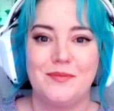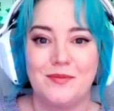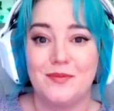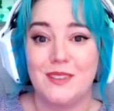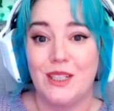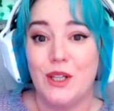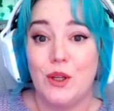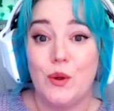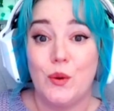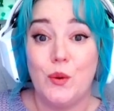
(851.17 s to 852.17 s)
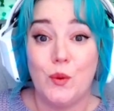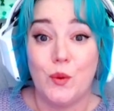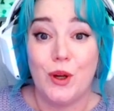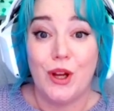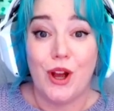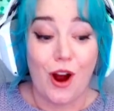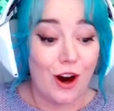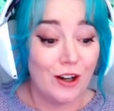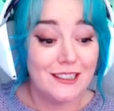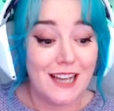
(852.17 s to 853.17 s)
Ooh, our
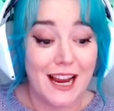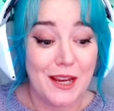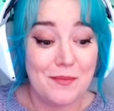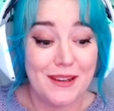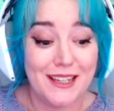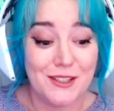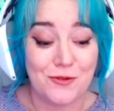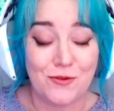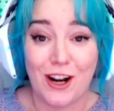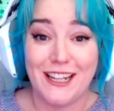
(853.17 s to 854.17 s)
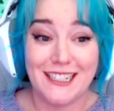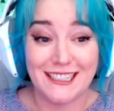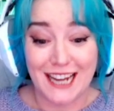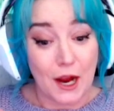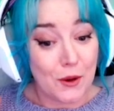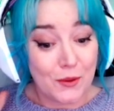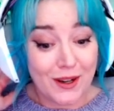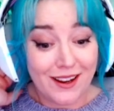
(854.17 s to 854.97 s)
time is running down.